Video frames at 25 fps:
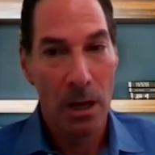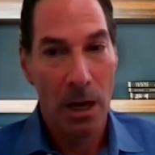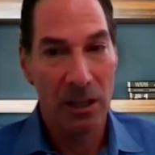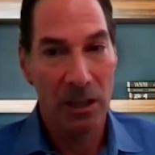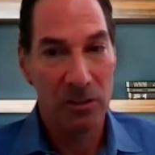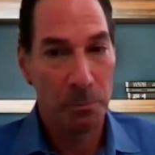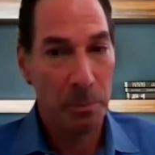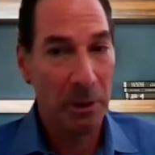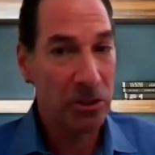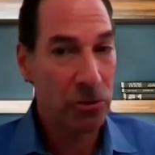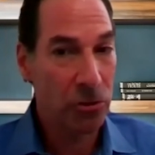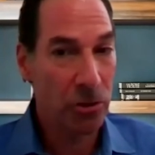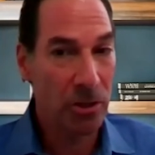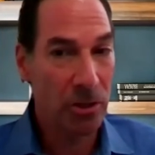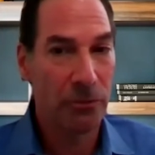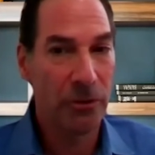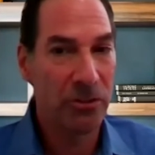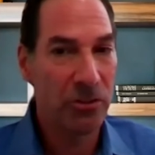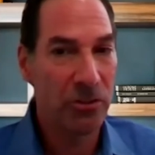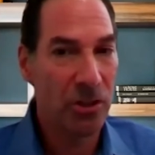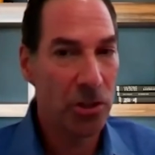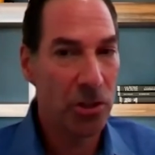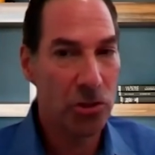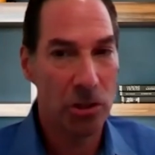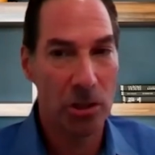especially
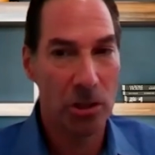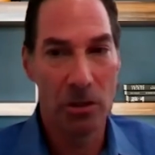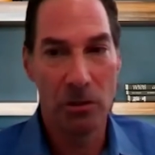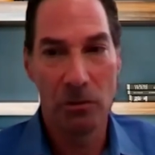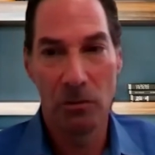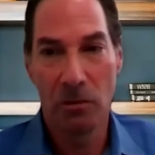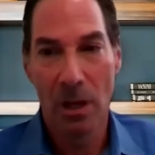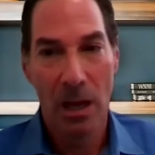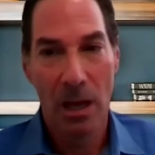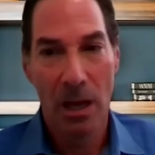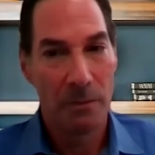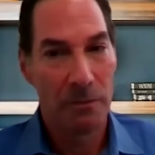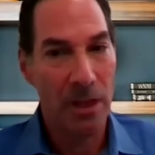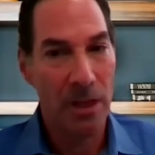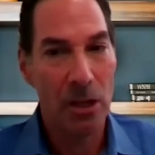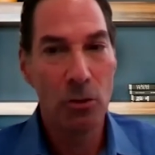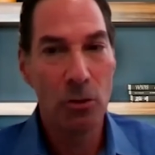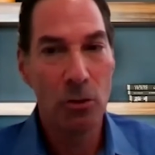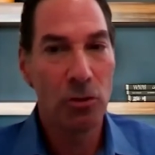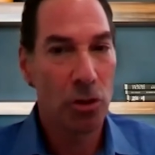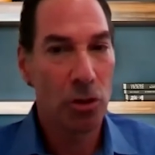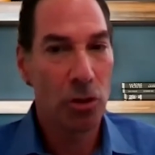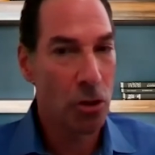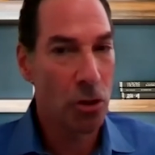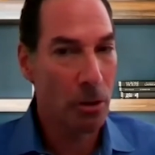physicians they
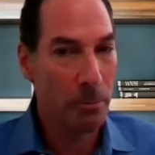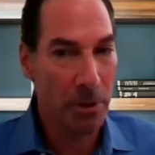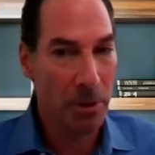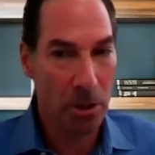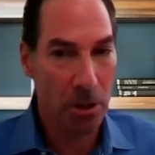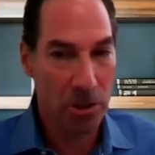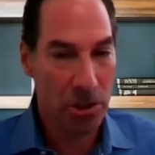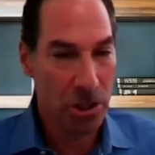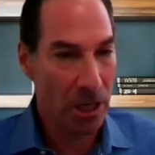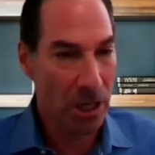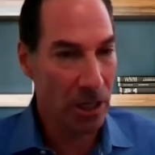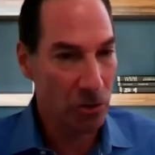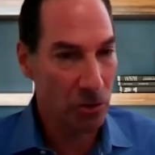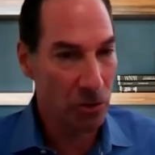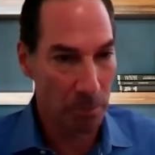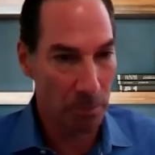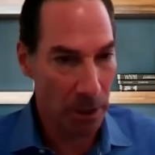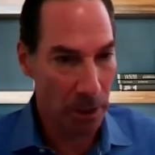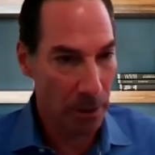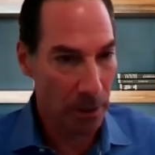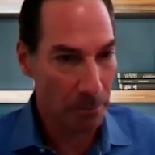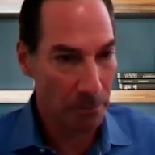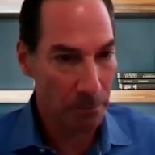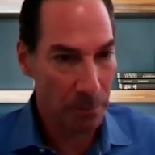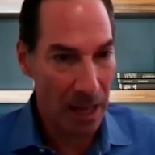use the term
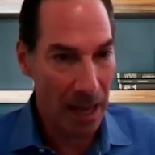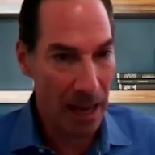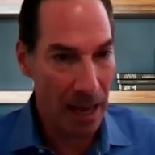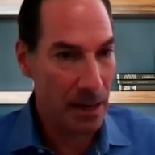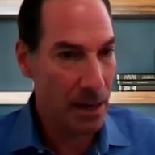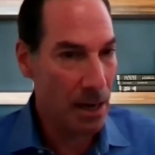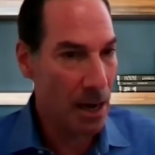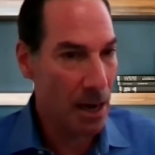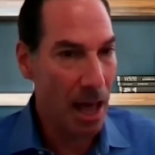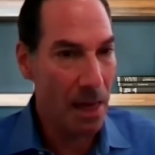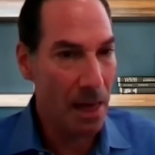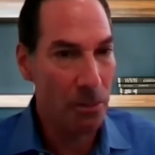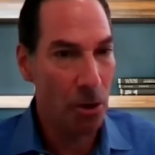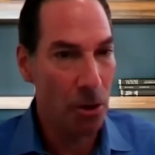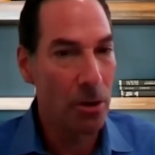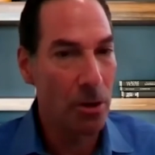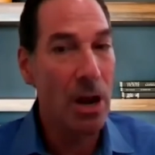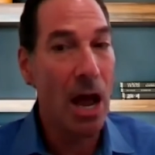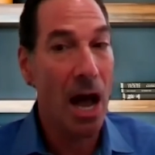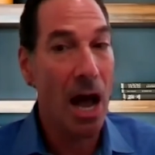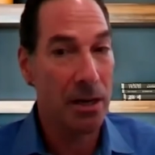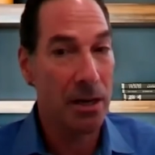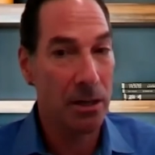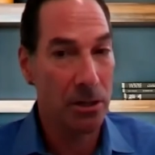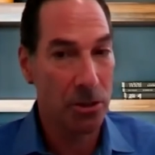interchangeably and and they're
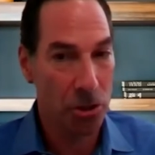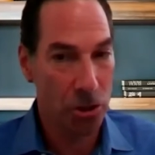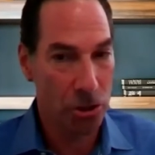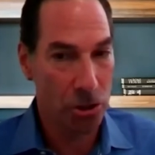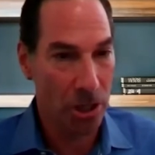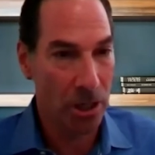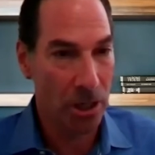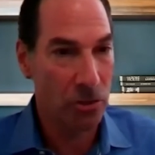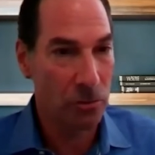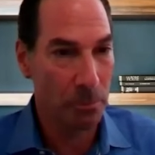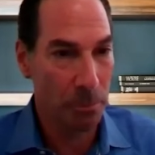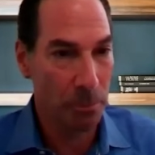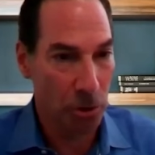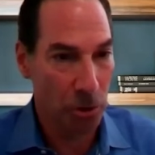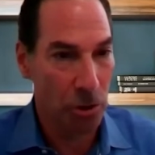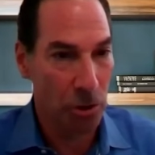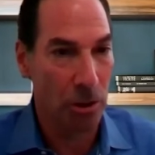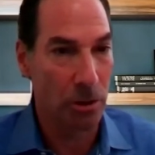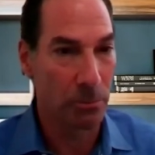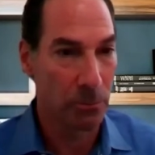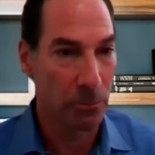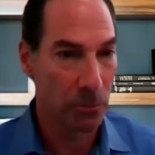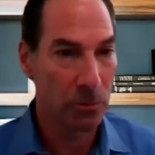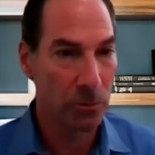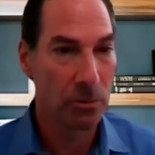not interchangeable
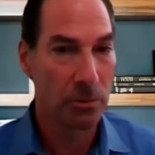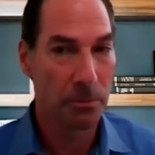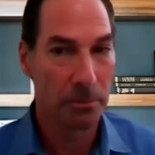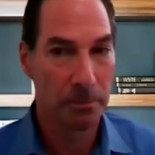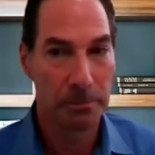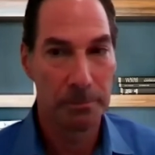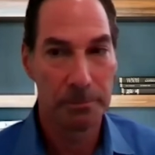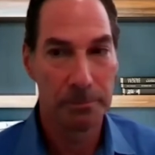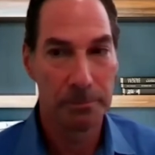terms